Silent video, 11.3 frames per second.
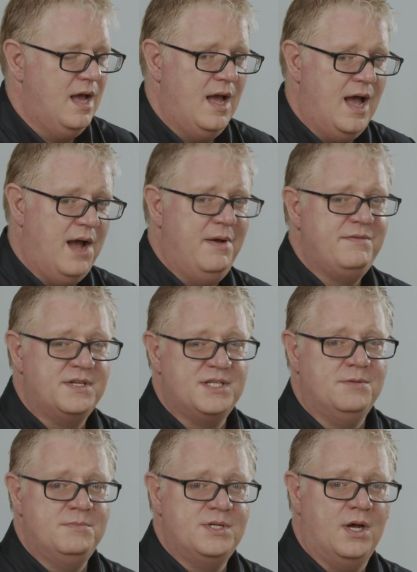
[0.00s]
However,
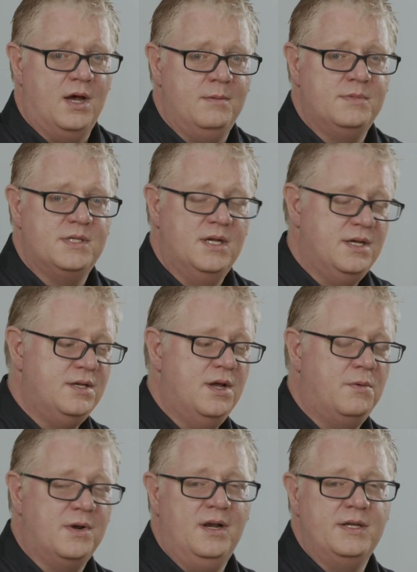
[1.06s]
sometimes you
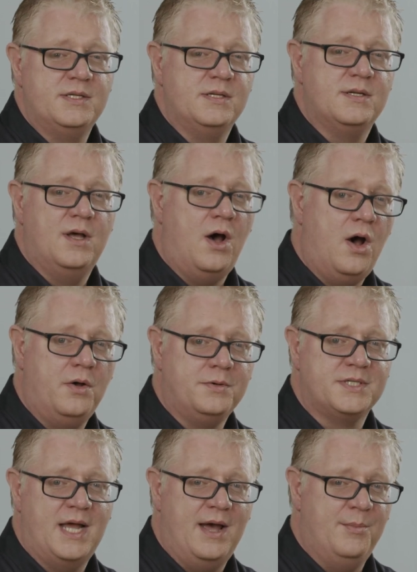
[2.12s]
don't want to listen to the whole
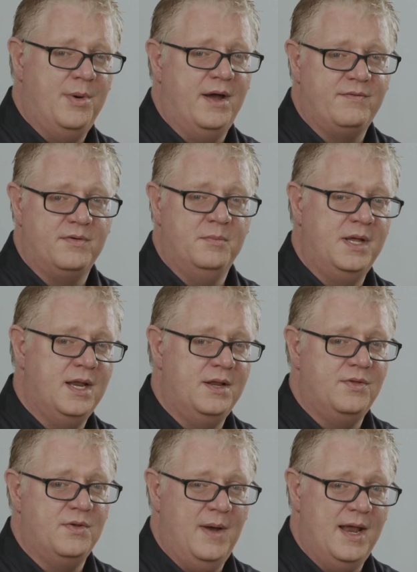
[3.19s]
soundbite from beginning
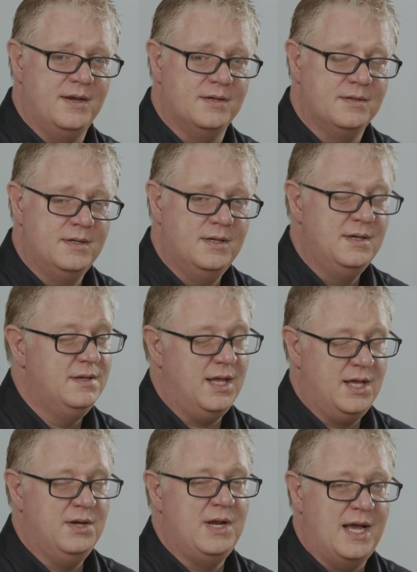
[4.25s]
to end. It
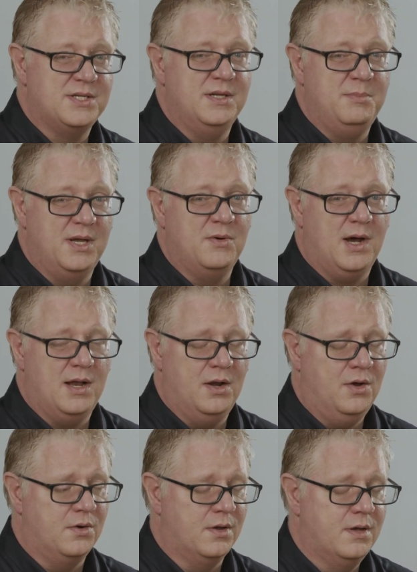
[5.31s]
could actually be quite
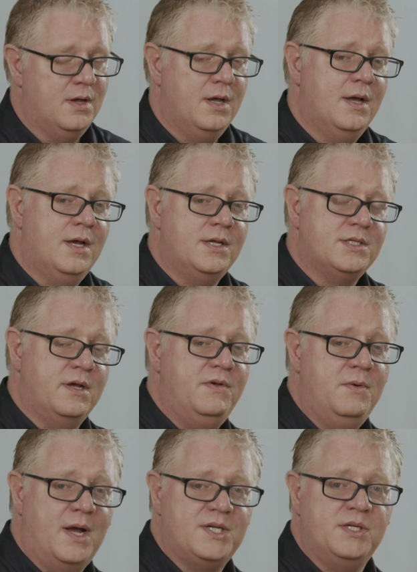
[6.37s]
long. So if
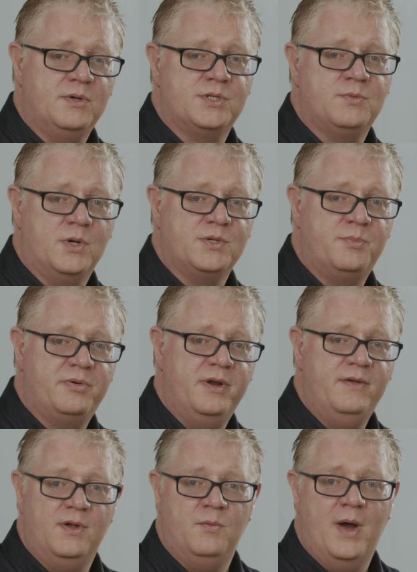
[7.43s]
you actually want to
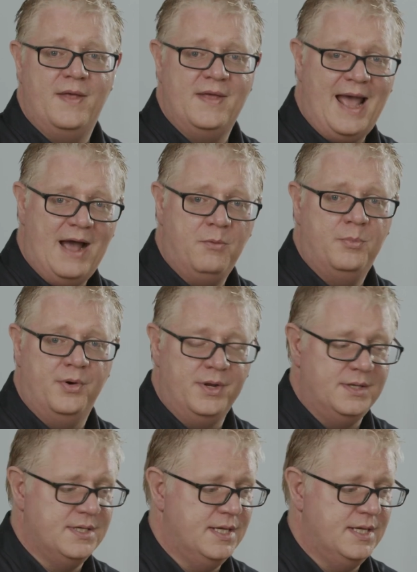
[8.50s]
preview where the out point